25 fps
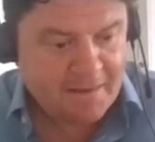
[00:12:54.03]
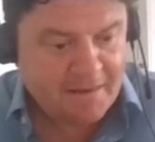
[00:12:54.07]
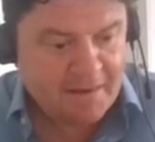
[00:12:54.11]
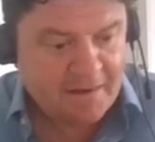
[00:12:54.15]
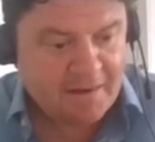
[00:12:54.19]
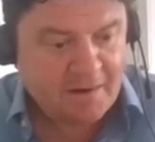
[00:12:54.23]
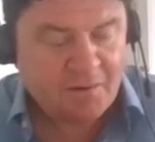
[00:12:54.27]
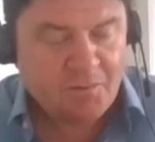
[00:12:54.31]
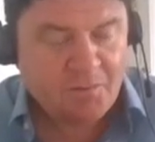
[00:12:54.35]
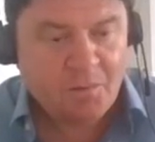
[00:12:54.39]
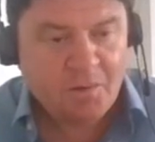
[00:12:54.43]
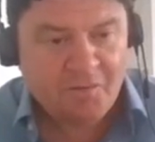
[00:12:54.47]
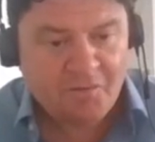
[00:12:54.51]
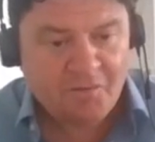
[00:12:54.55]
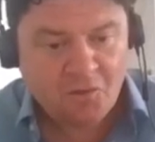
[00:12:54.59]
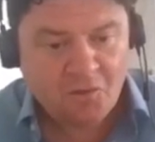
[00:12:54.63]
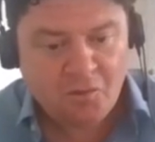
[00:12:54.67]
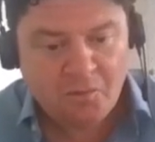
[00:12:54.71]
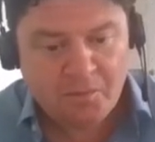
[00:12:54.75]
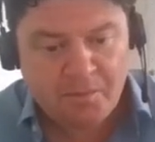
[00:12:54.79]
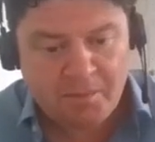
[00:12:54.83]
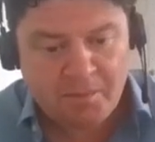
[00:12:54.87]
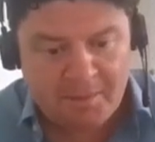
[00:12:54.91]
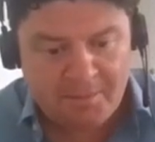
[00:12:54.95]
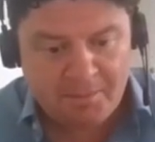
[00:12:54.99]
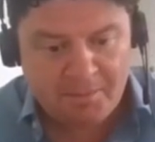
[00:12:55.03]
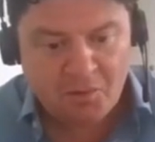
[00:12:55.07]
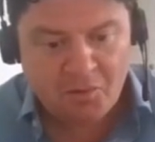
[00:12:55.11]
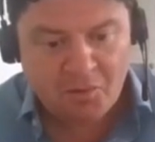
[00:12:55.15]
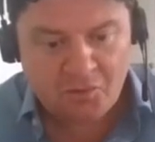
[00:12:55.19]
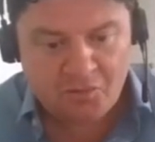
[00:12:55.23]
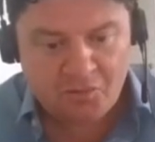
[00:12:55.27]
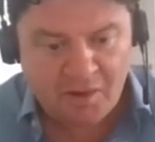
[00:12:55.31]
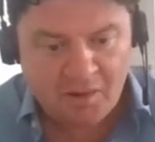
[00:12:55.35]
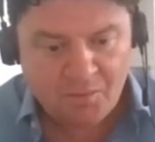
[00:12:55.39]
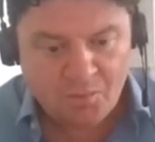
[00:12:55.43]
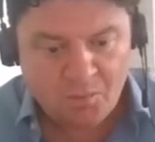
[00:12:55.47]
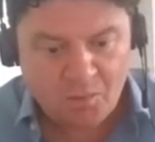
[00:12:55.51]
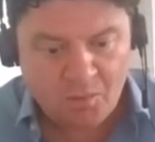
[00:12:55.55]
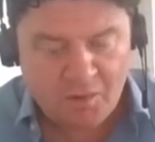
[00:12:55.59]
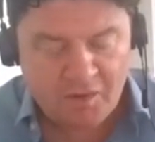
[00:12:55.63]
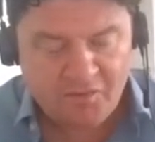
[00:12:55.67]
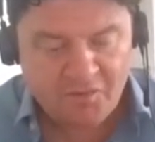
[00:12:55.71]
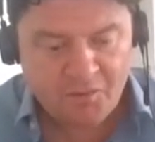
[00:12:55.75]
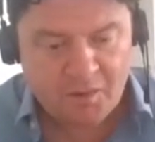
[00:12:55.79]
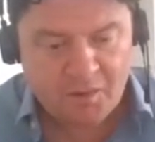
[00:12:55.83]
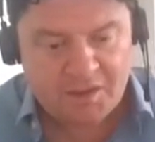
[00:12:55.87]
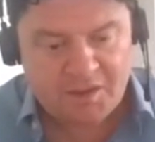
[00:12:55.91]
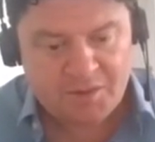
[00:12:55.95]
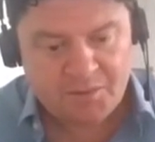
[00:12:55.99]
we've all been brought up
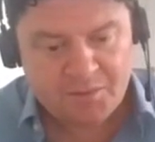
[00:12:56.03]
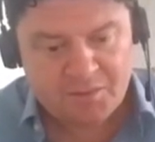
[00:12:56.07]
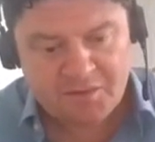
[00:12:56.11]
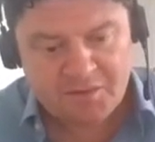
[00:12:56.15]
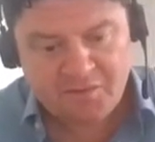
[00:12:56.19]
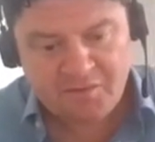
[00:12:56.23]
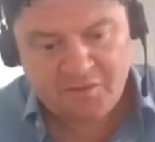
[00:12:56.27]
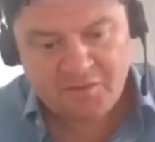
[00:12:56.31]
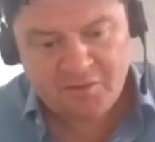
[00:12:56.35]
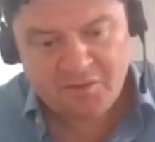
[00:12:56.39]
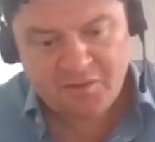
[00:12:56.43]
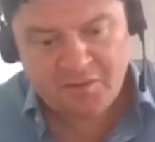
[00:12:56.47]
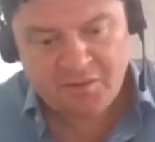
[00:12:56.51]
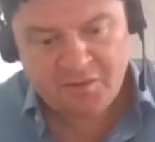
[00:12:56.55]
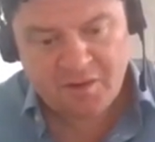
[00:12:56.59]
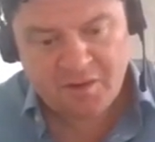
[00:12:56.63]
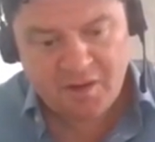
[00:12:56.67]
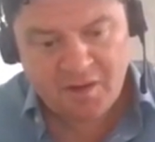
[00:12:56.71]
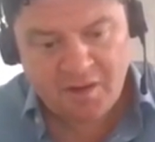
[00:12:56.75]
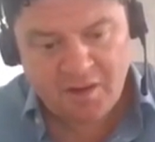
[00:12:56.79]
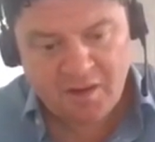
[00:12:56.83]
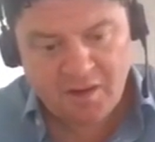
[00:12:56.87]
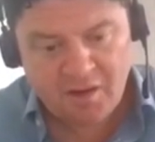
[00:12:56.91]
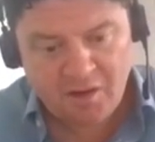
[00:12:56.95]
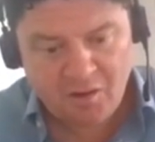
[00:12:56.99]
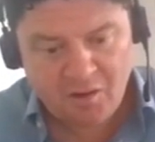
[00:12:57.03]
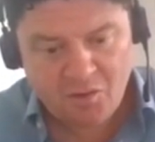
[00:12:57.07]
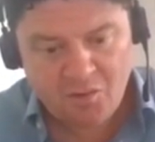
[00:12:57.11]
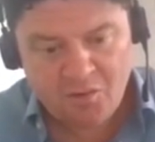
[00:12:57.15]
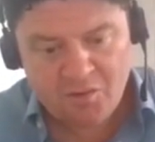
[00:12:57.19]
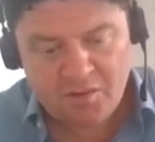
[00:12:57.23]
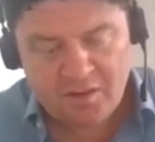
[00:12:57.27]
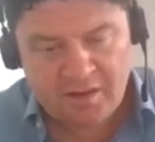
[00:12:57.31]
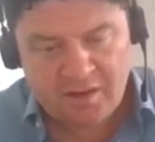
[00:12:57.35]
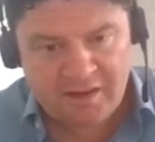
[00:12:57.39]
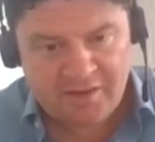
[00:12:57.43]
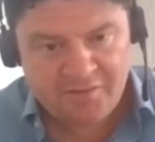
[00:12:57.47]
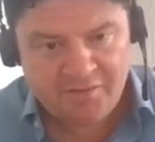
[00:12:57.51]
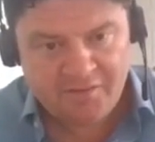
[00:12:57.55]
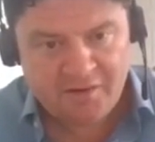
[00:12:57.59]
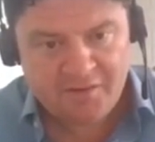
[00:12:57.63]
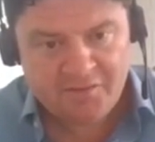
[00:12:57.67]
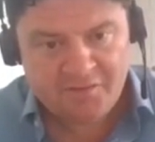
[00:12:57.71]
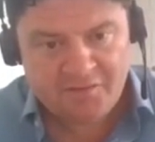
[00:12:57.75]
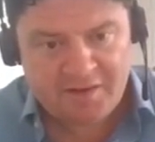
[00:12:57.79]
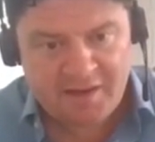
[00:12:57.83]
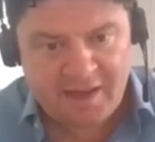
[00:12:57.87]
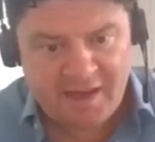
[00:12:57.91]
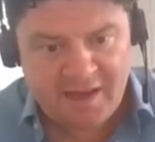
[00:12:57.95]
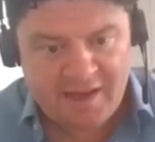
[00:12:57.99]
with, which was to hold a level
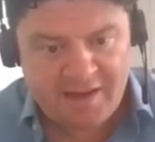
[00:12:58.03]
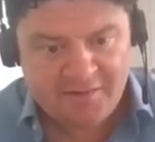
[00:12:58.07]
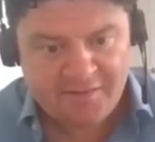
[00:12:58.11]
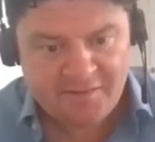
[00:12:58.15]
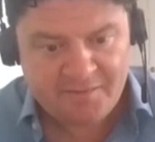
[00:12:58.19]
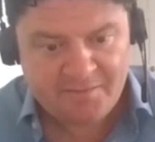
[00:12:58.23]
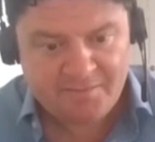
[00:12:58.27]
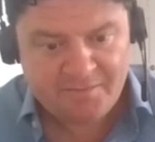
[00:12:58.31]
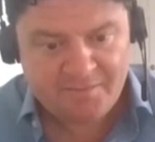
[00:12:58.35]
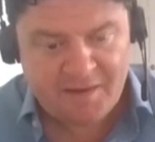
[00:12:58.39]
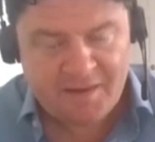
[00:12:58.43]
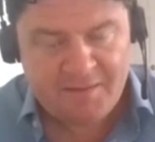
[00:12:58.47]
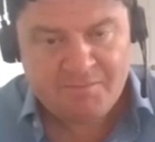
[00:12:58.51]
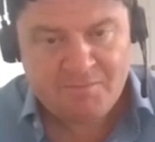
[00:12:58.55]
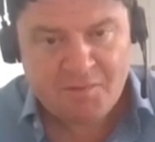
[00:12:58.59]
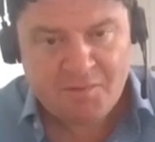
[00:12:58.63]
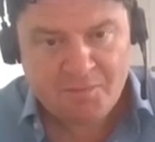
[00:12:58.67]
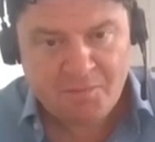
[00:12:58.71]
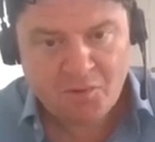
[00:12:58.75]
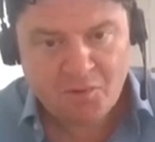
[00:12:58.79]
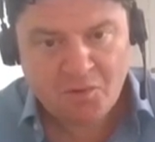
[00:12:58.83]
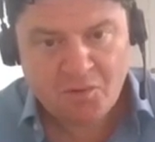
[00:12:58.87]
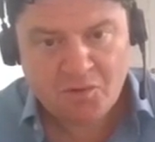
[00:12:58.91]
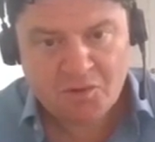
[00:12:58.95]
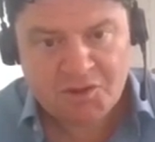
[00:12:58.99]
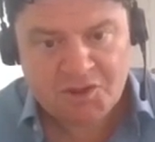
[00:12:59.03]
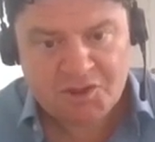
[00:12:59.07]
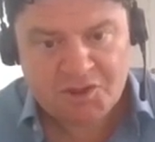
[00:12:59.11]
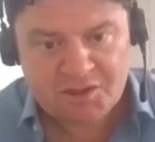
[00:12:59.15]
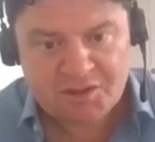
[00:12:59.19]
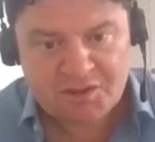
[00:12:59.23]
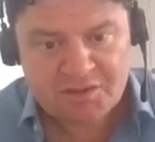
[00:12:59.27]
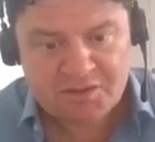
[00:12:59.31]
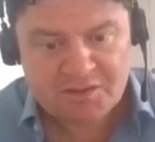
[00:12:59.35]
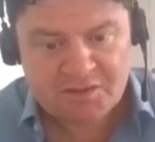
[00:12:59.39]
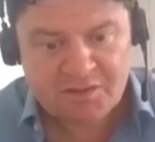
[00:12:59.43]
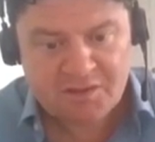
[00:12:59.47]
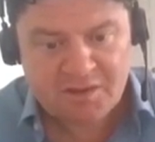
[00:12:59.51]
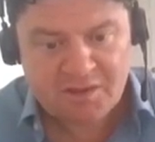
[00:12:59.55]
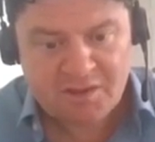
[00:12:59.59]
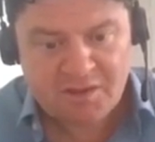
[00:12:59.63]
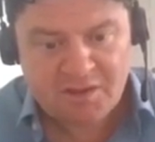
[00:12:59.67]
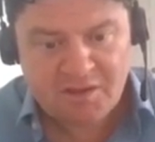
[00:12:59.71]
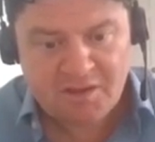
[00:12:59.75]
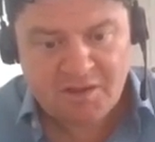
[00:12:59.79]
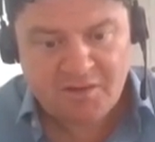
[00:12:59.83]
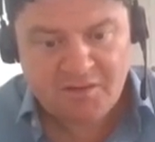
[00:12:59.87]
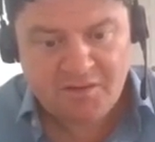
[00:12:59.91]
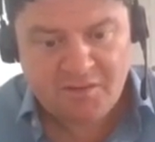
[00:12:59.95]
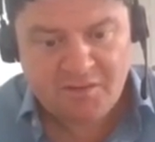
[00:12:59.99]
of debt in proportion
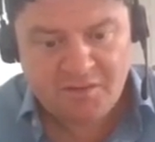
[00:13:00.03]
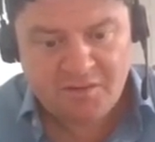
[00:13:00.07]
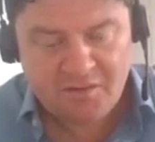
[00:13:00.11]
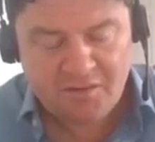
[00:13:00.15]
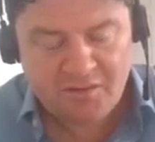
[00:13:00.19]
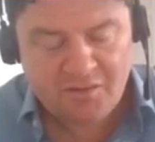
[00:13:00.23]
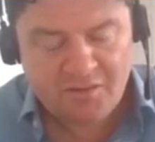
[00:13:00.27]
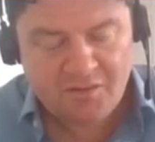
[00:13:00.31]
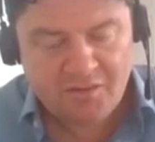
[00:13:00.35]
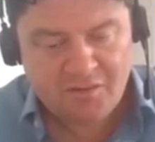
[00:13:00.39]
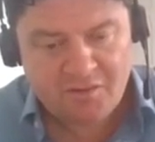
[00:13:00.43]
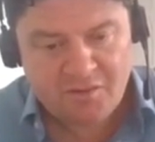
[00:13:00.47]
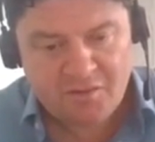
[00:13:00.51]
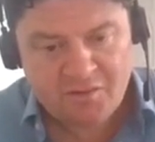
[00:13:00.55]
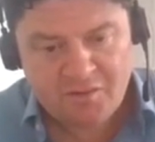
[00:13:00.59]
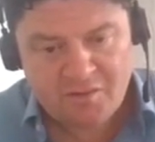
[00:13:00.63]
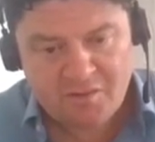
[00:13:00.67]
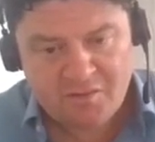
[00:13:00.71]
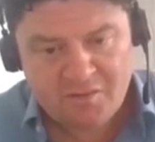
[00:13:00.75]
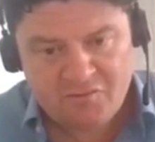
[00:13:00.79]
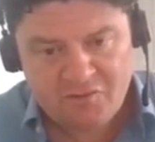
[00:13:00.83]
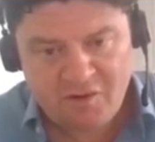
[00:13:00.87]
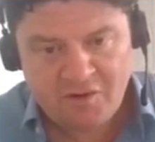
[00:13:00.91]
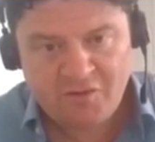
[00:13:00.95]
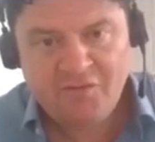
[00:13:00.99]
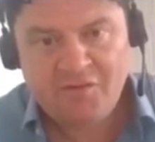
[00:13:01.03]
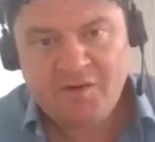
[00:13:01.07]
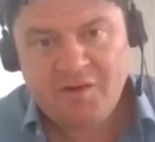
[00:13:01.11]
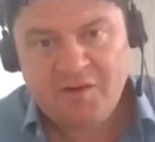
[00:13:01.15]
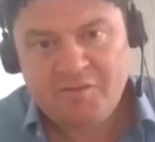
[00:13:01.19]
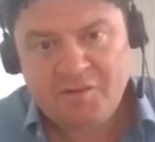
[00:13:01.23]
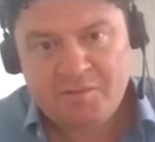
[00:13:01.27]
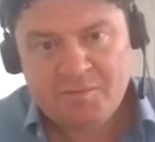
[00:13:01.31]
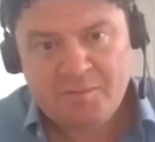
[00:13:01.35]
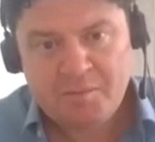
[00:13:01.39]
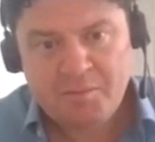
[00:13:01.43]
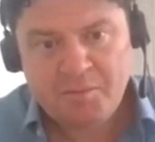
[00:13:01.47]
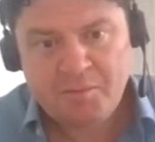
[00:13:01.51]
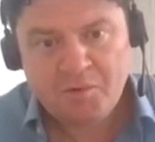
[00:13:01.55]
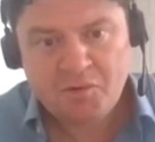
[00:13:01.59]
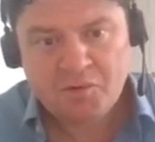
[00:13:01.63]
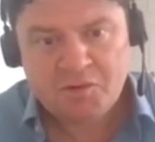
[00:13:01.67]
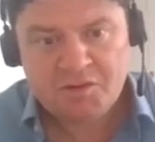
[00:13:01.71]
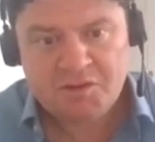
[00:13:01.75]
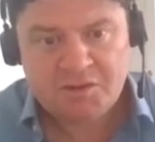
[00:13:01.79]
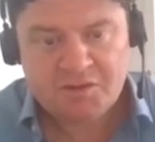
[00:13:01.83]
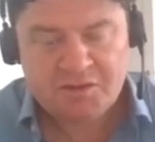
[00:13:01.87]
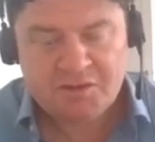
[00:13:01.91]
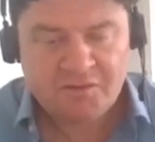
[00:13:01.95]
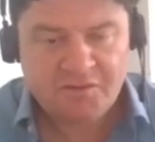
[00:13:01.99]
to roughly the
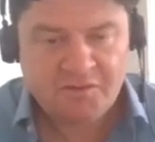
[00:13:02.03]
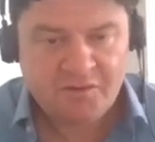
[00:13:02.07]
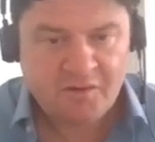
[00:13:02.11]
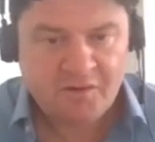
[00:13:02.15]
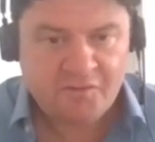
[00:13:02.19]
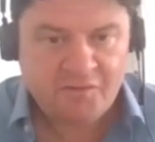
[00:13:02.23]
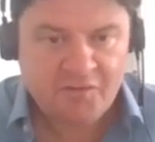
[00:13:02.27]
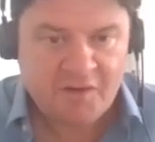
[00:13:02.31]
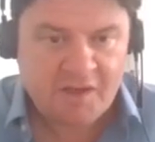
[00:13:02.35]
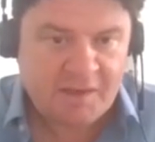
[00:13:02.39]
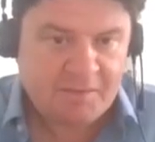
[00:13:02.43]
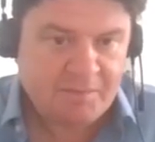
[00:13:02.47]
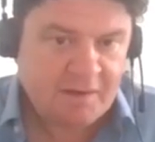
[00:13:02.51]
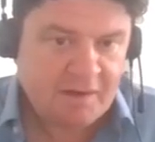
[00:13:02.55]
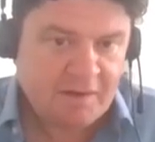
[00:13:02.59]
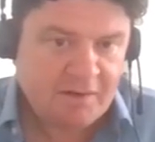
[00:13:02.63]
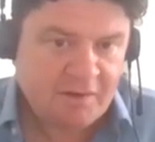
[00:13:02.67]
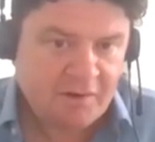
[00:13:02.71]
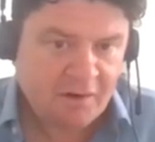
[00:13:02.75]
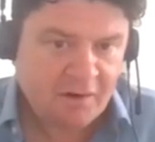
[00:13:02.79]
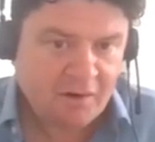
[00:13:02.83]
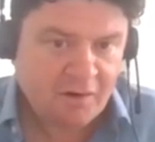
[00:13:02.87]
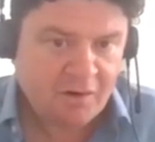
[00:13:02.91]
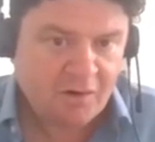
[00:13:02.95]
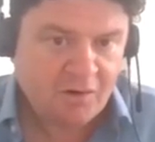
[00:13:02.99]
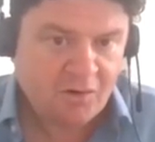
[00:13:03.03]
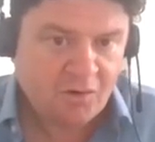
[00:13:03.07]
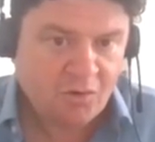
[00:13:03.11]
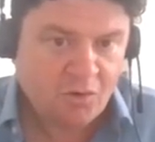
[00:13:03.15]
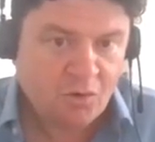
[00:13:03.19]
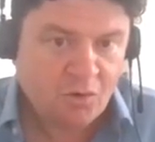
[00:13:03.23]
proportion of EBITDA